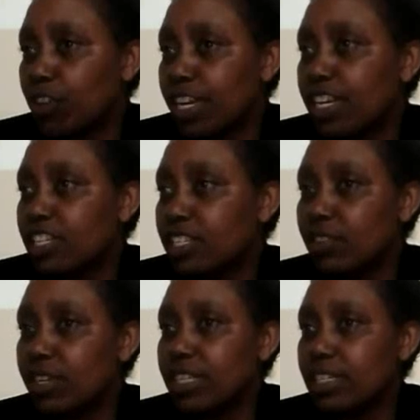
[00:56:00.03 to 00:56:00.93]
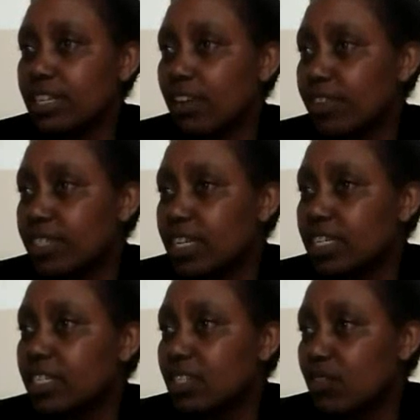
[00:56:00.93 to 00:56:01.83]
free integrated
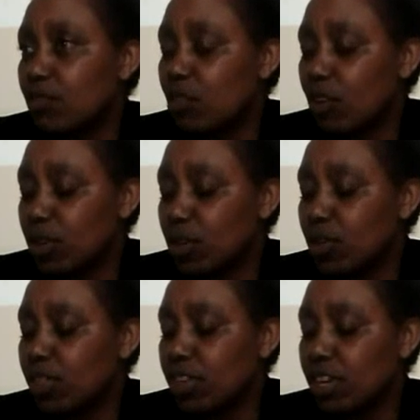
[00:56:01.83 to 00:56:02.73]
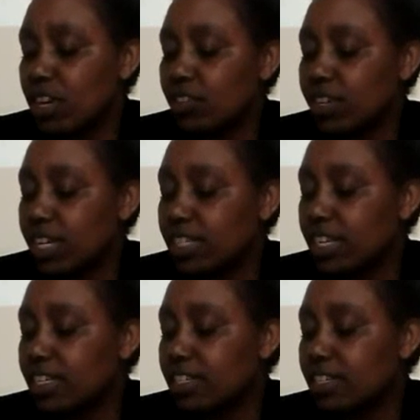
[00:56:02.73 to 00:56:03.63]
services for
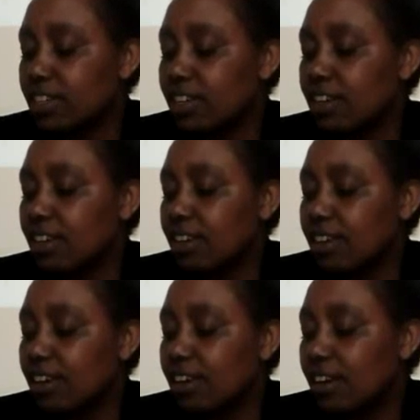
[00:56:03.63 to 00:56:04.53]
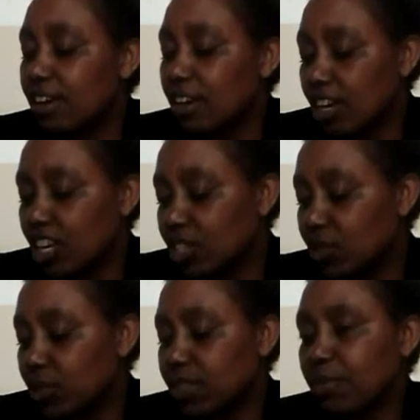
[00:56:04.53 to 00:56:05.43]
youth-related
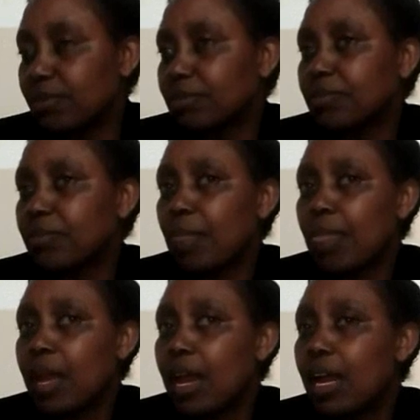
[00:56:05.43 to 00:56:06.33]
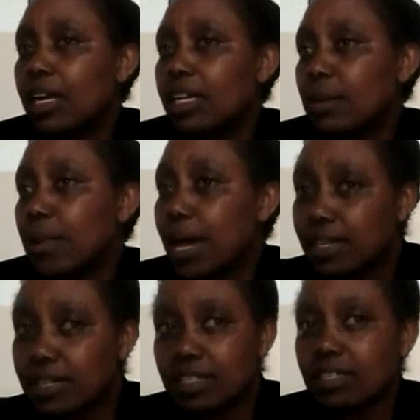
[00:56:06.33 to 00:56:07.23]
issues. And
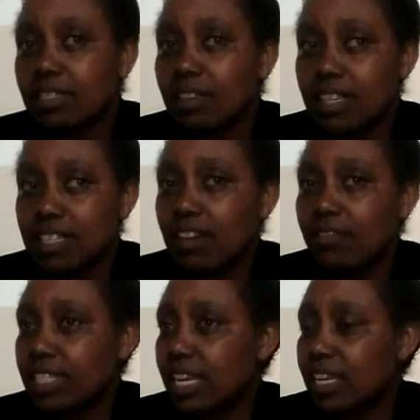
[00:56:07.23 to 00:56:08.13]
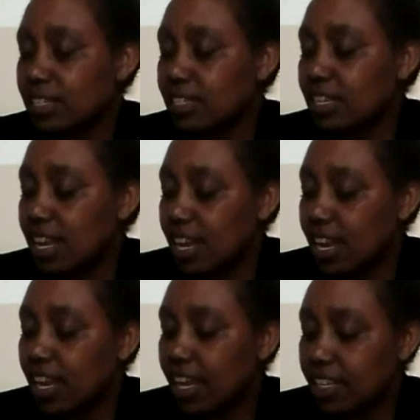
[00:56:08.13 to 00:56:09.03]
amongst the services
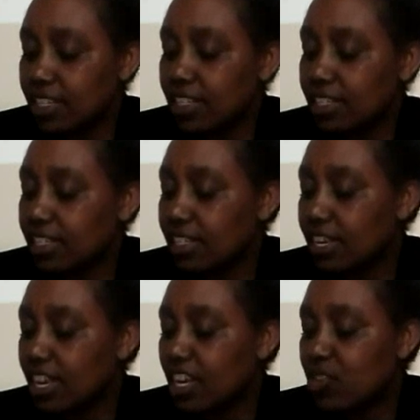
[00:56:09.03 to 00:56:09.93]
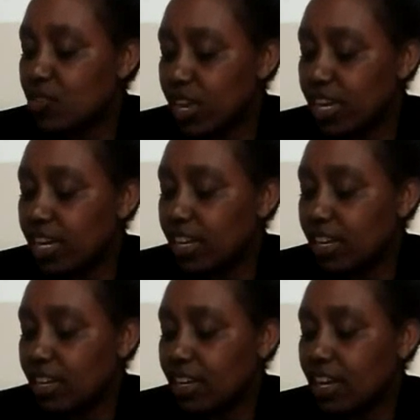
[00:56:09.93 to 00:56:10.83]
is
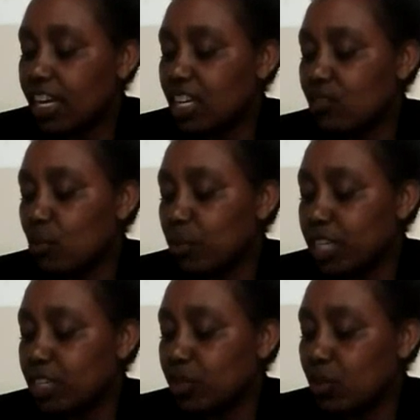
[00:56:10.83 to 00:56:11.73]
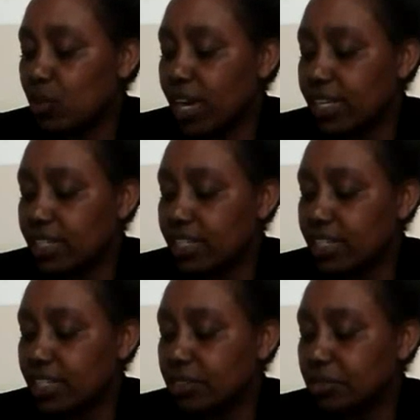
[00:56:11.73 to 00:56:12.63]
training and information on
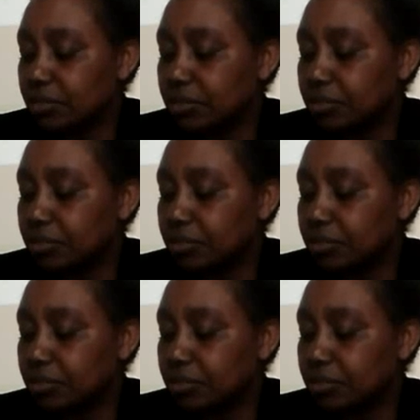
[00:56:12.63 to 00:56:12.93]
ICT.